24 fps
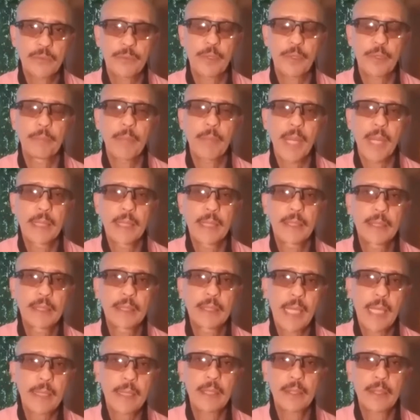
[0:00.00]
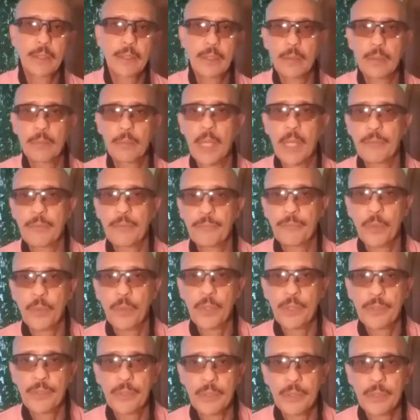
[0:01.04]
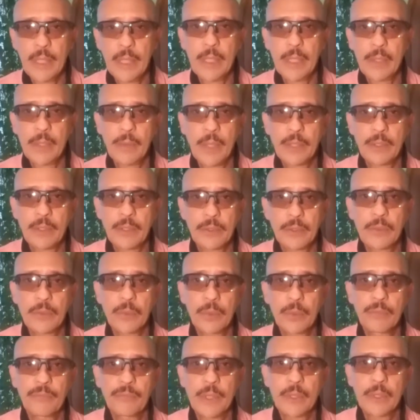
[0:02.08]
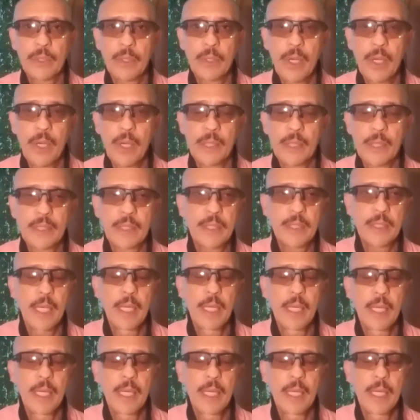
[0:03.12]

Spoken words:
from my second to my fourth year at the School of Visual Arts,